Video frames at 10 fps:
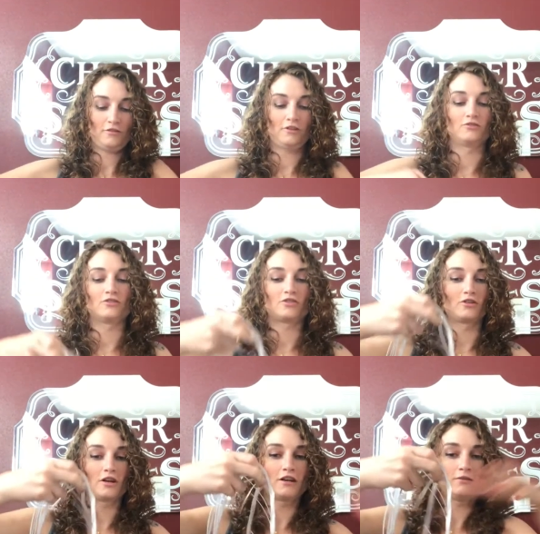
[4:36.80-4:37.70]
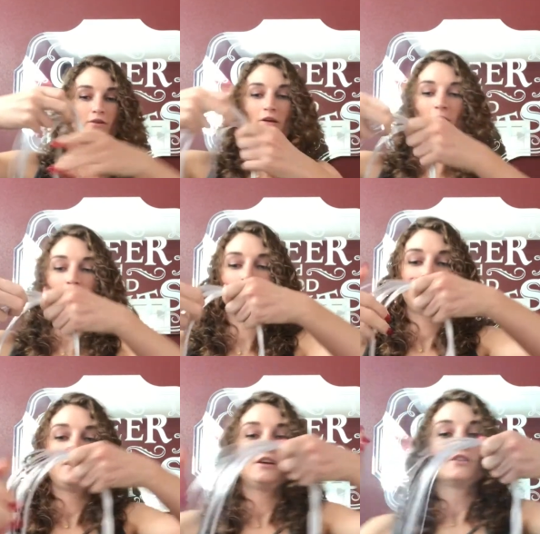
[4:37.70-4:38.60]
I'll just show you guys for demo.
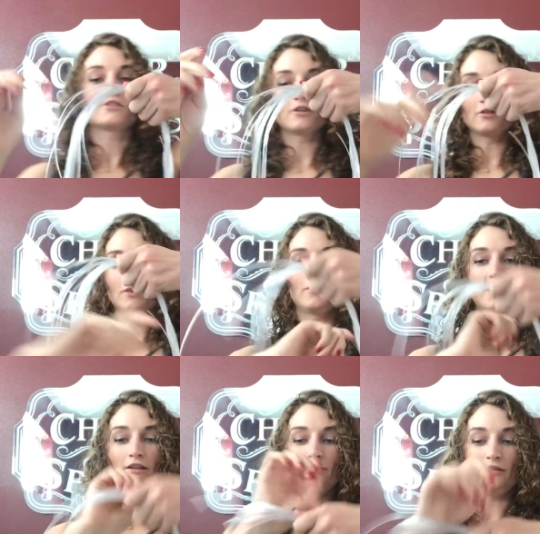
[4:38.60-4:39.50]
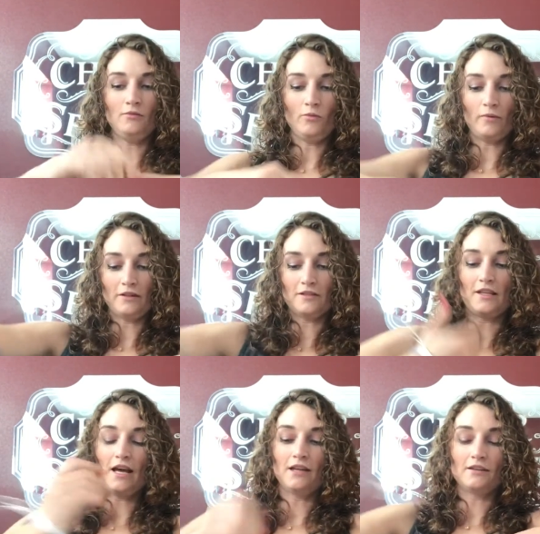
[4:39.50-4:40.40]
So then when I went to
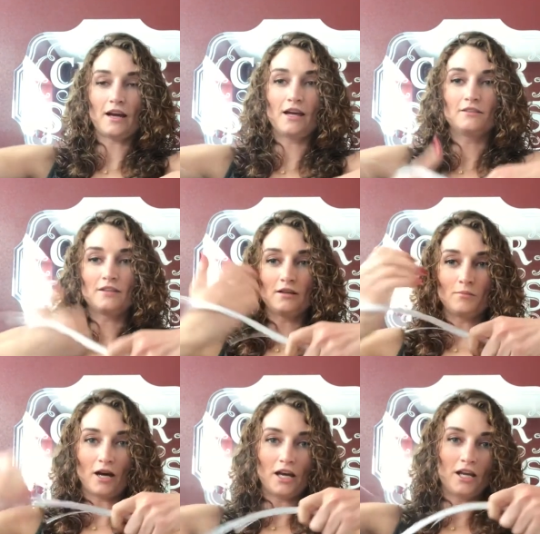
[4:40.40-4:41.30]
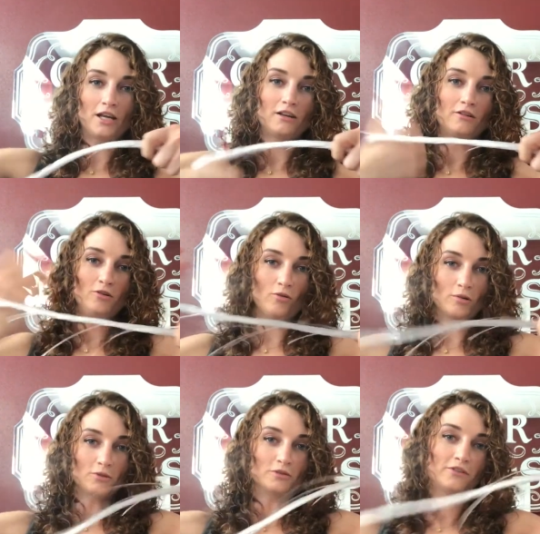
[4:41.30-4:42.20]
the end, I did my
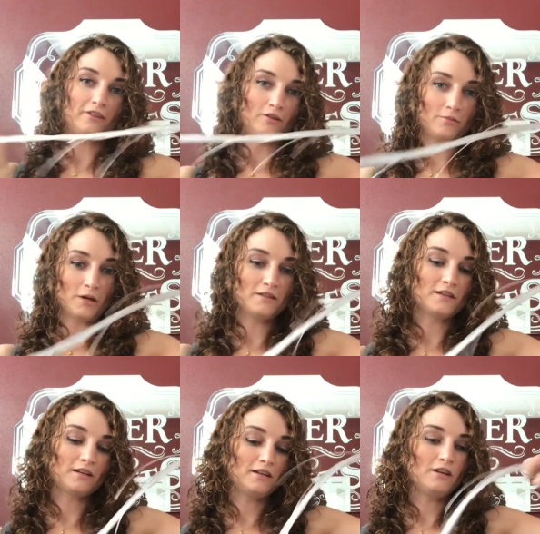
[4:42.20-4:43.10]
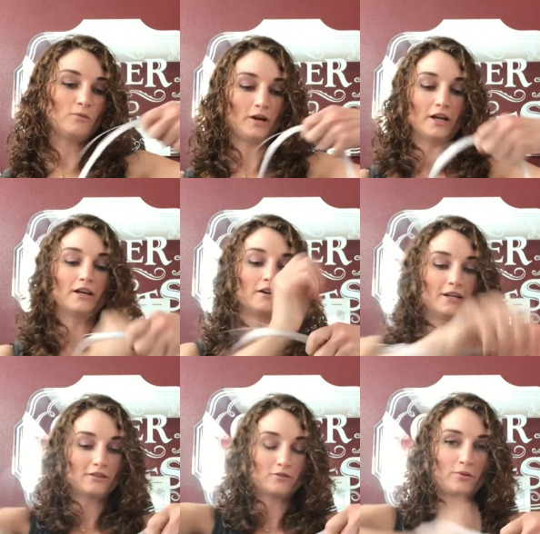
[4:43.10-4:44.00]
normal self-braid technique where I
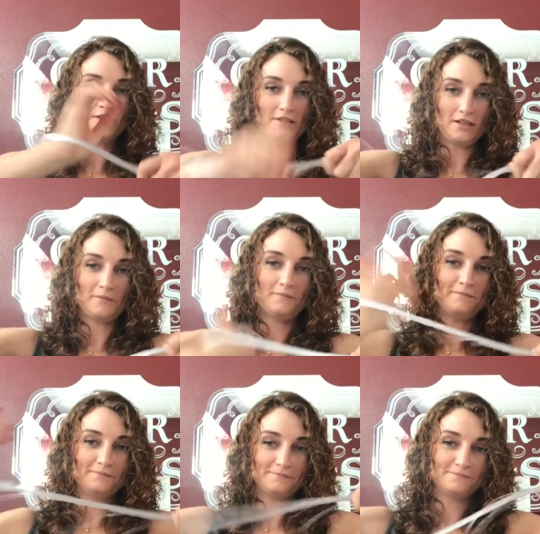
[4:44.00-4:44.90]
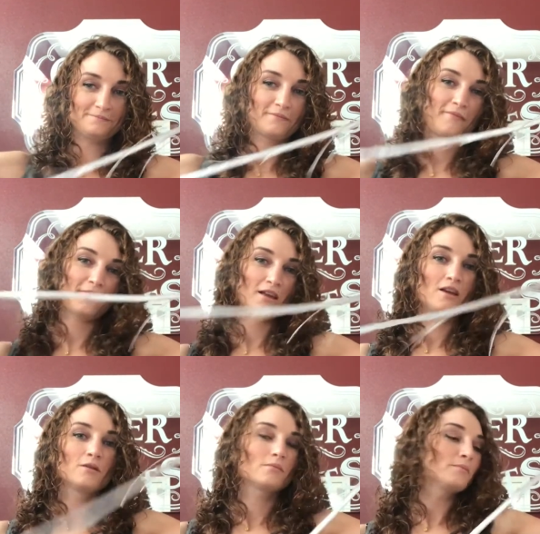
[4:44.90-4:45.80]
like twisted it.
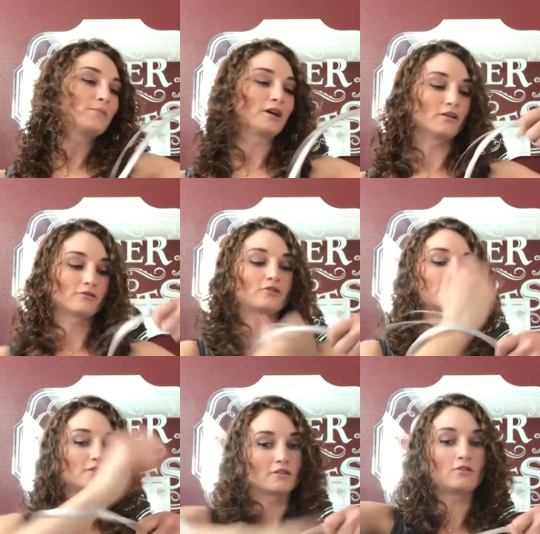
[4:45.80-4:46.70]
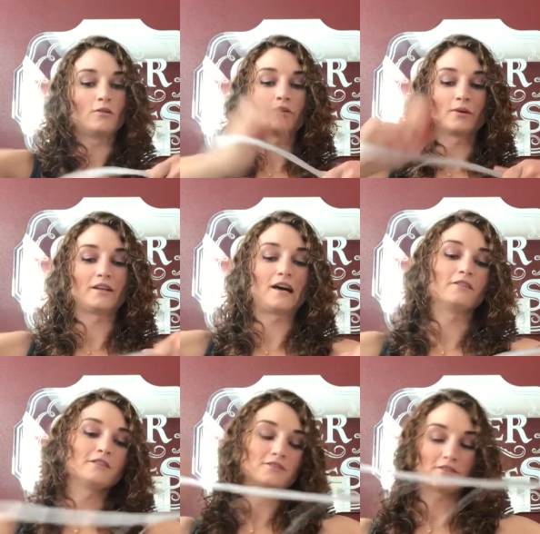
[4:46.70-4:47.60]
But of course you can go all the way down,
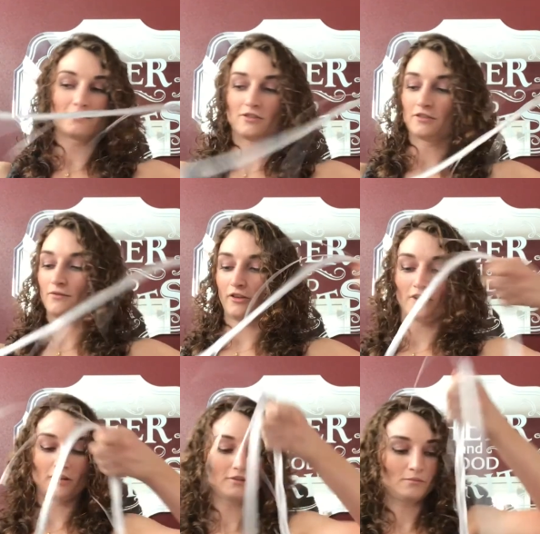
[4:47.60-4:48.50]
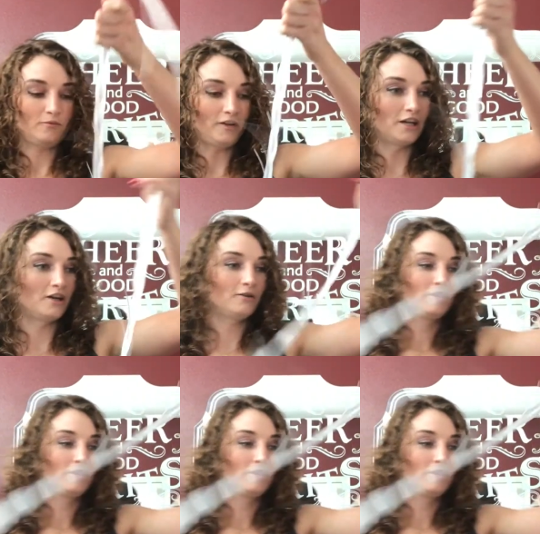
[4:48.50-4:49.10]
this is just for the video.